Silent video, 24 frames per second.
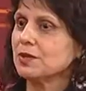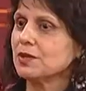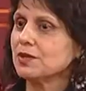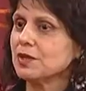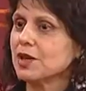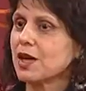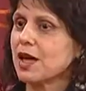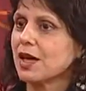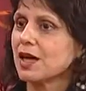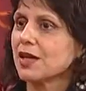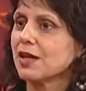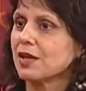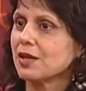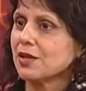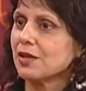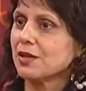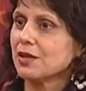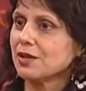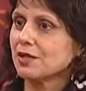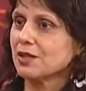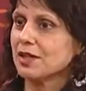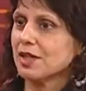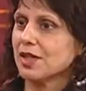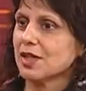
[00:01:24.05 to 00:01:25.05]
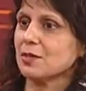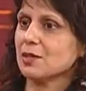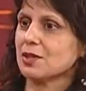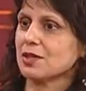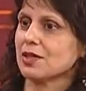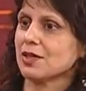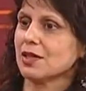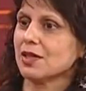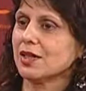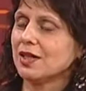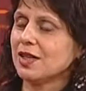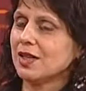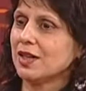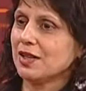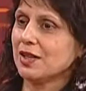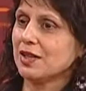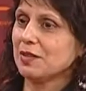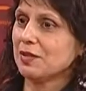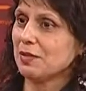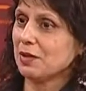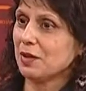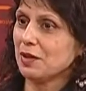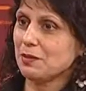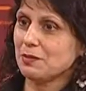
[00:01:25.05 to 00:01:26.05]
today, everything was
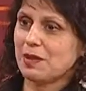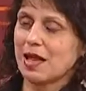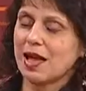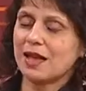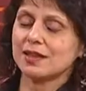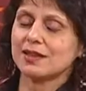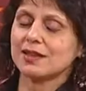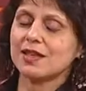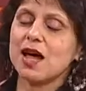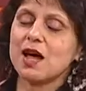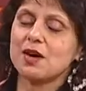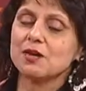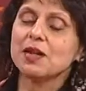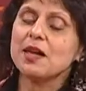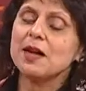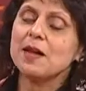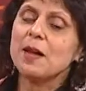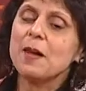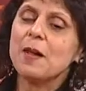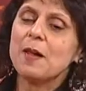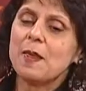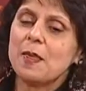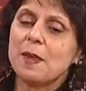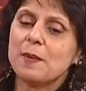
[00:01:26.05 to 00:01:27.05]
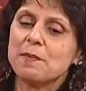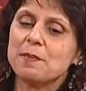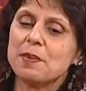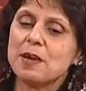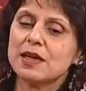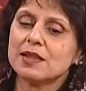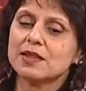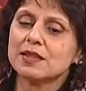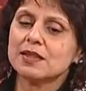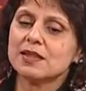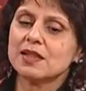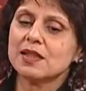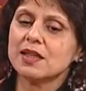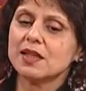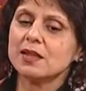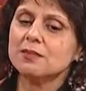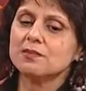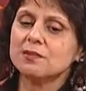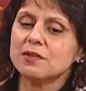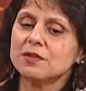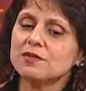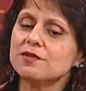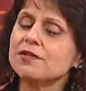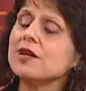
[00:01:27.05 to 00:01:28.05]
all blacked out. But
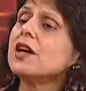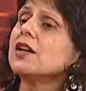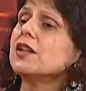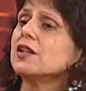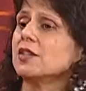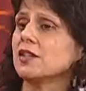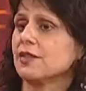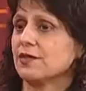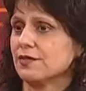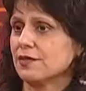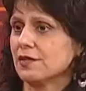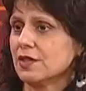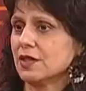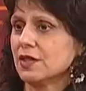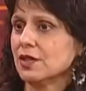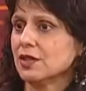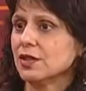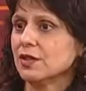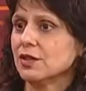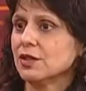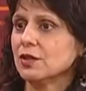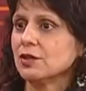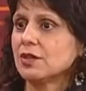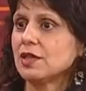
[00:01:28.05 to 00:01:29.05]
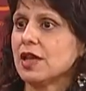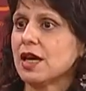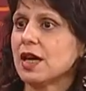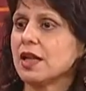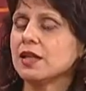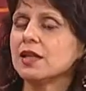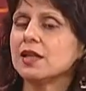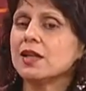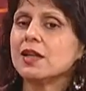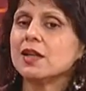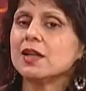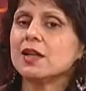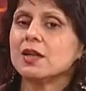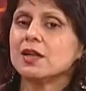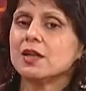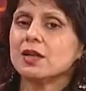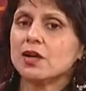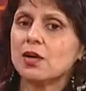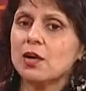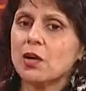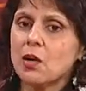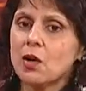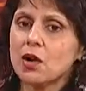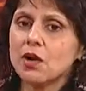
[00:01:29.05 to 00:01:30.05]
very different to get
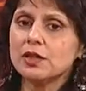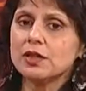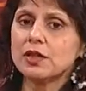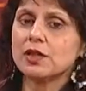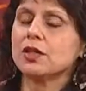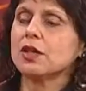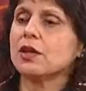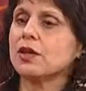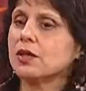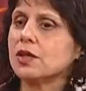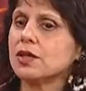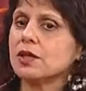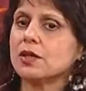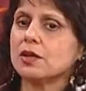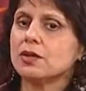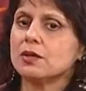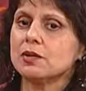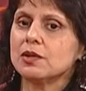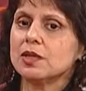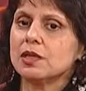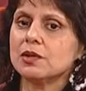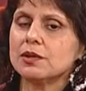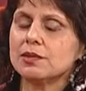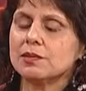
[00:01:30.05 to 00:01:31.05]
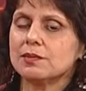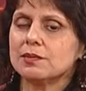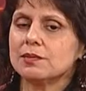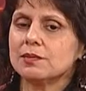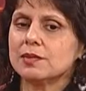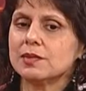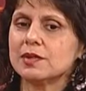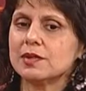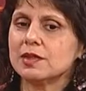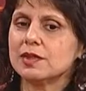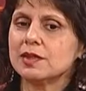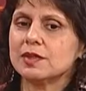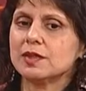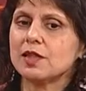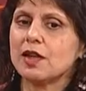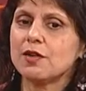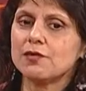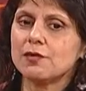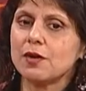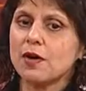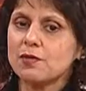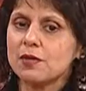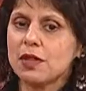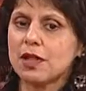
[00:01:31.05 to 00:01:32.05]
all the
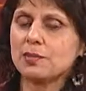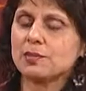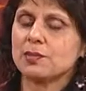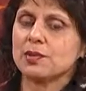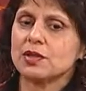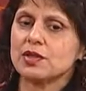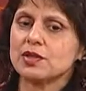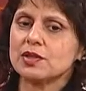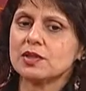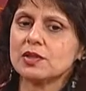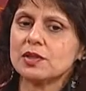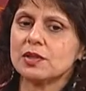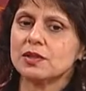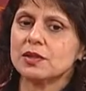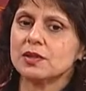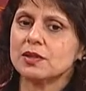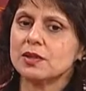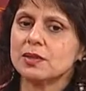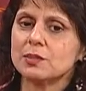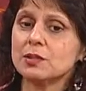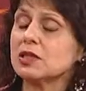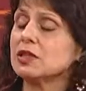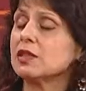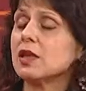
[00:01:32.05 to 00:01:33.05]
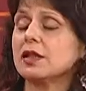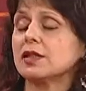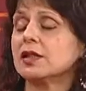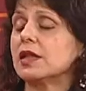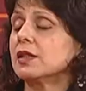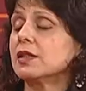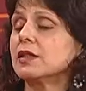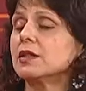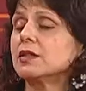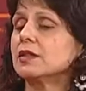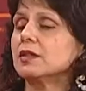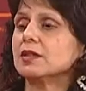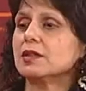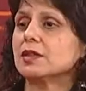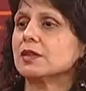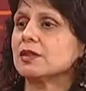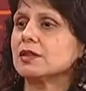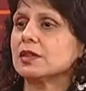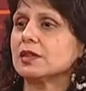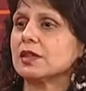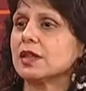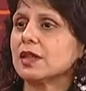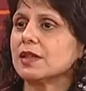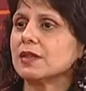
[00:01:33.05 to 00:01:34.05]
stuff of that person. It was not that easy
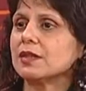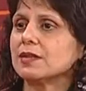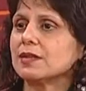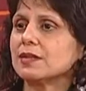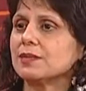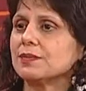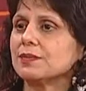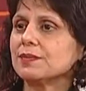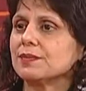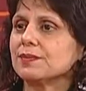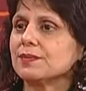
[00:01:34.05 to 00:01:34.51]
those days.